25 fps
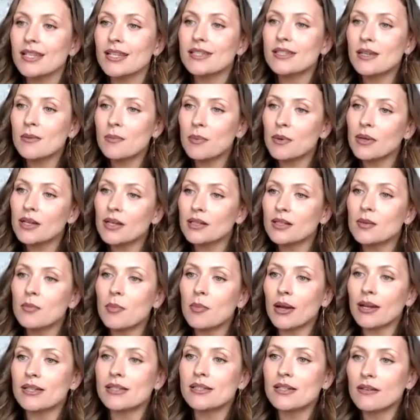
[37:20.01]
Typically,
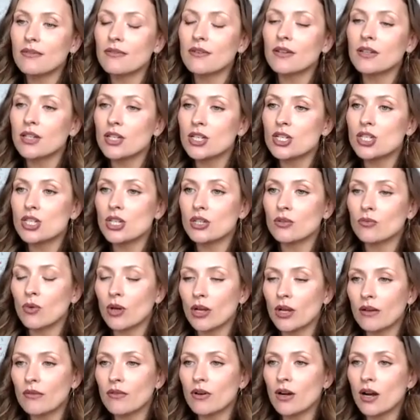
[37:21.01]
by definition,
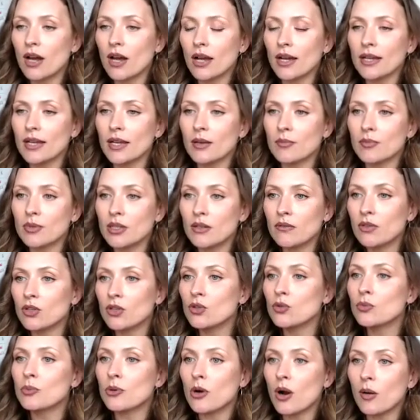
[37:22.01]
whenever I am giving
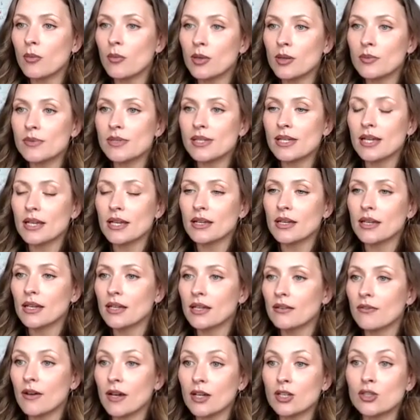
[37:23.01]
you problems, and
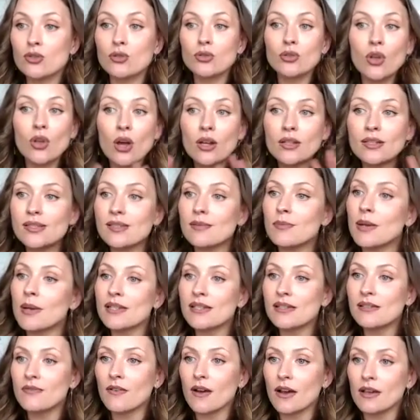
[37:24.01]
if I do not
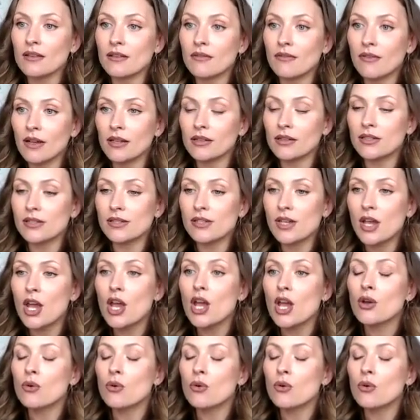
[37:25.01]
specify the valence,